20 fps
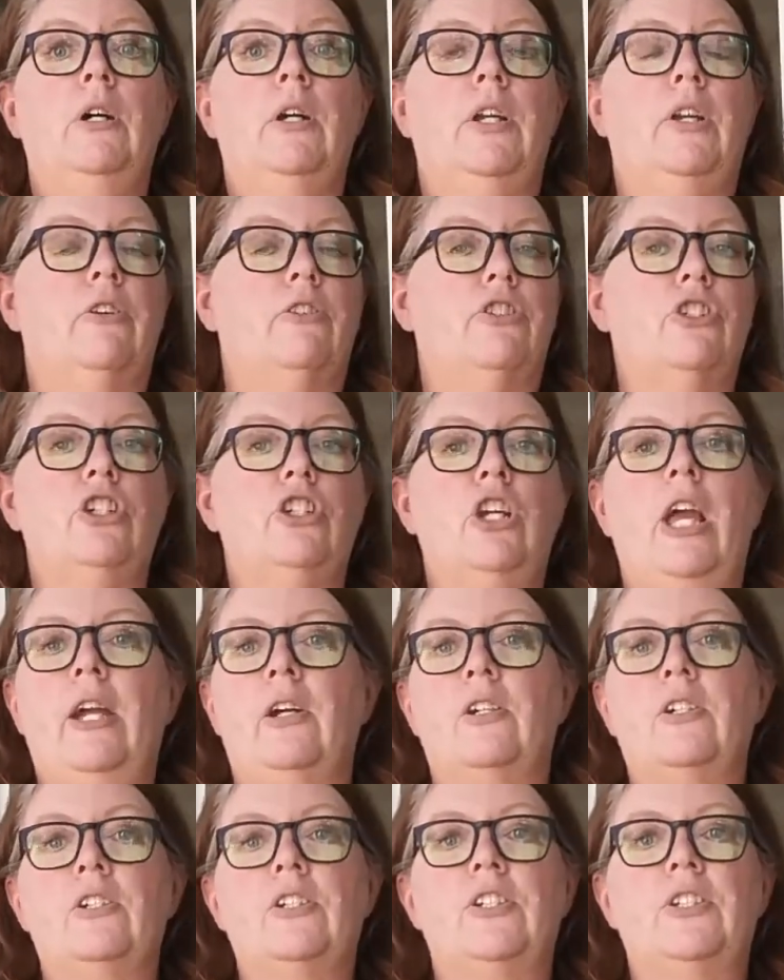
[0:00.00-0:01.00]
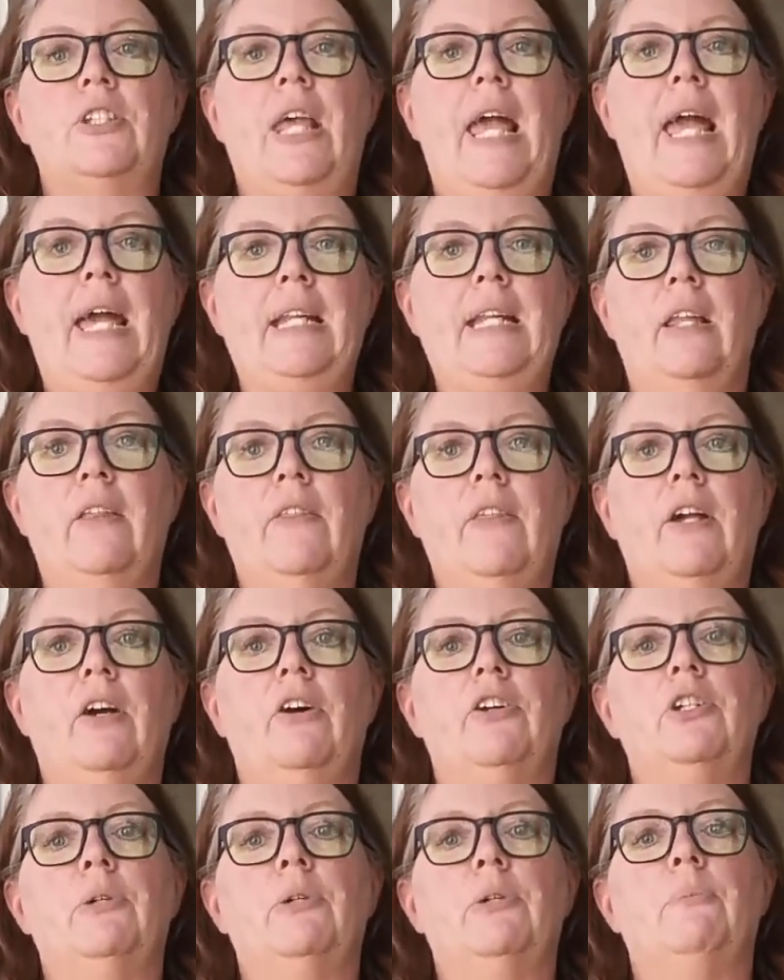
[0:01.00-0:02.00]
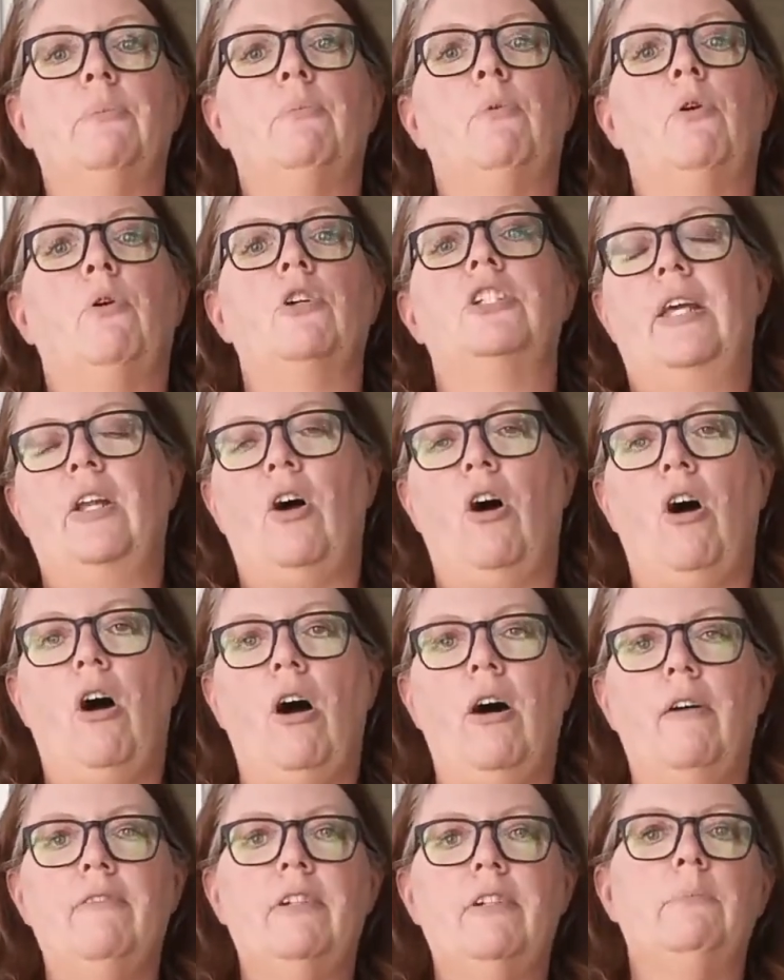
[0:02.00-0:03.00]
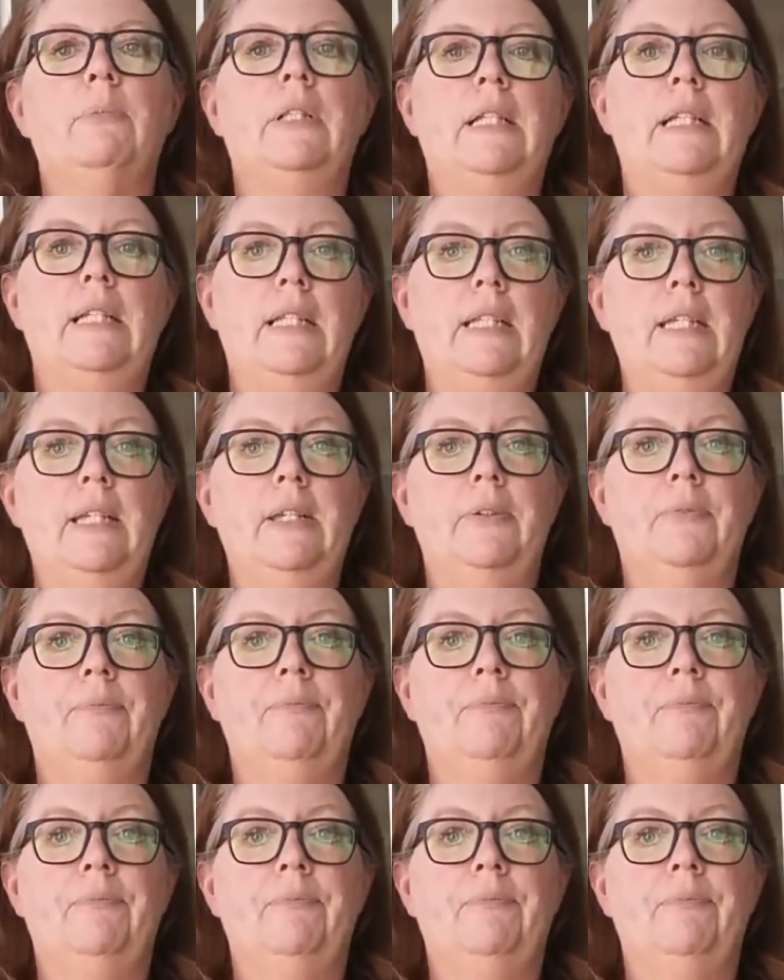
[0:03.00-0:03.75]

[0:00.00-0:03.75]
your chairs, anything on your porch, take it off completely.